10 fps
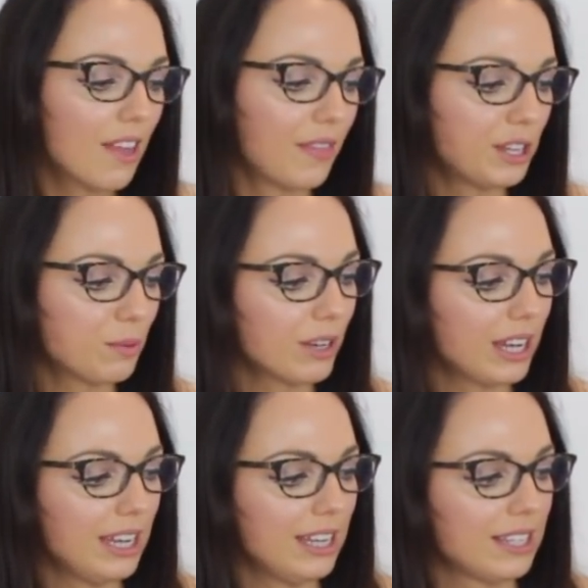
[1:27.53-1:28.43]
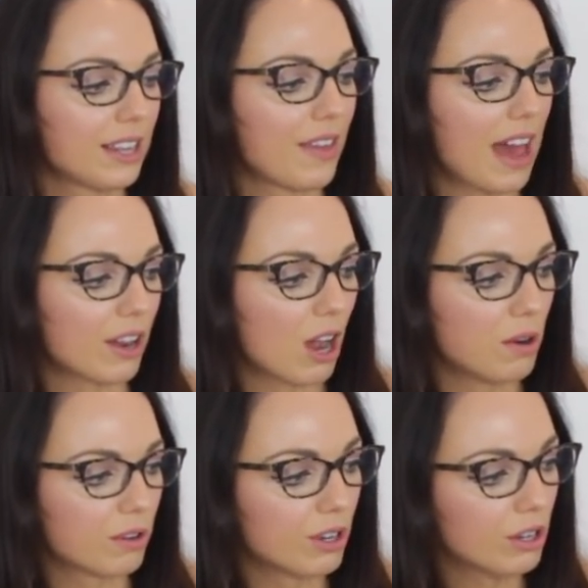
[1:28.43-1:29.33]
This one is their
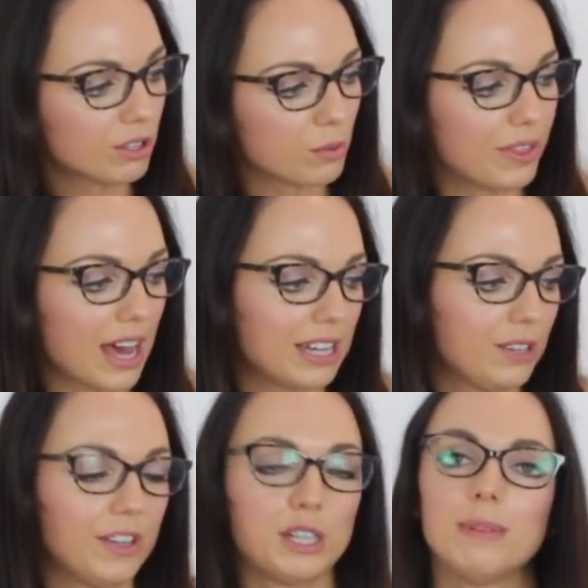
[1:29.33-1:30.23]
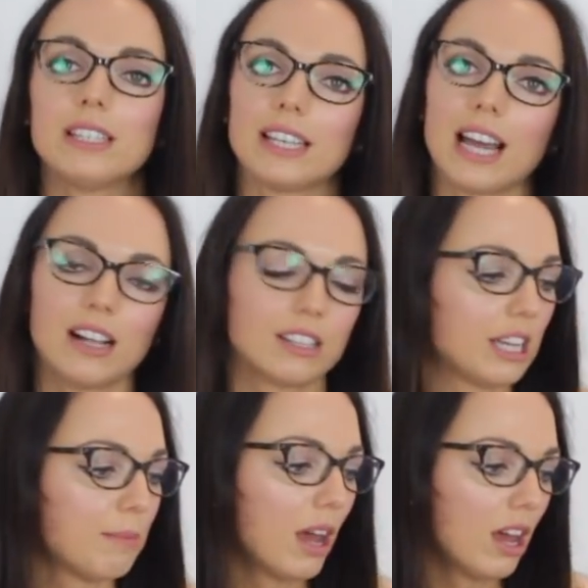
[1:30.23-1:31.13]
coconut with added vitamins and
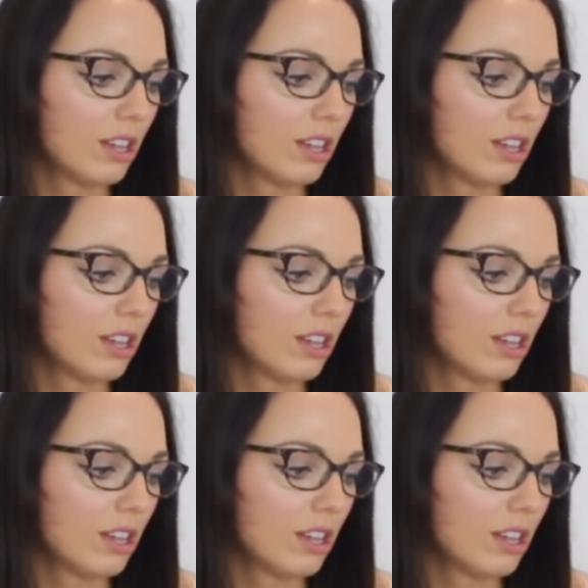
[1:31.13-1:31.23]
calcium.